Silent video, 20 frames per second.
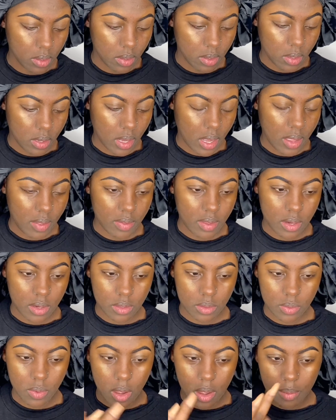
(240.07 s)
And then as
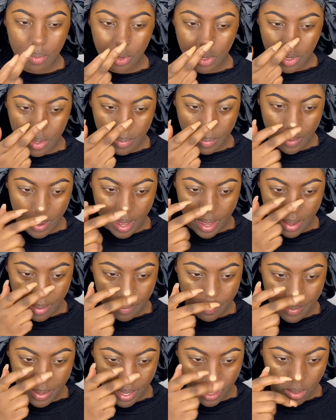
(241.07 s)
well, I'm going to apply a
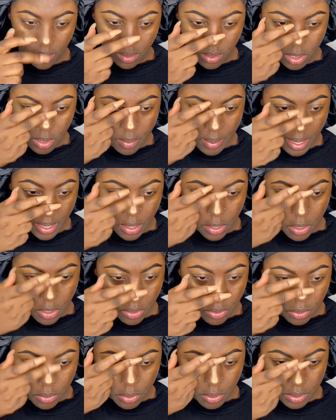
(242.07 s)
bit to my
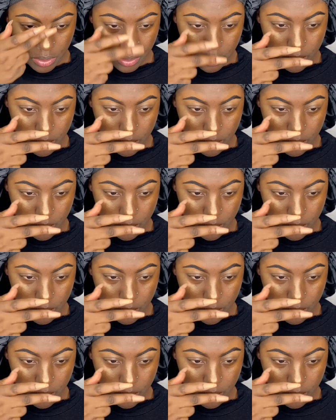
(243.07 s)
nose.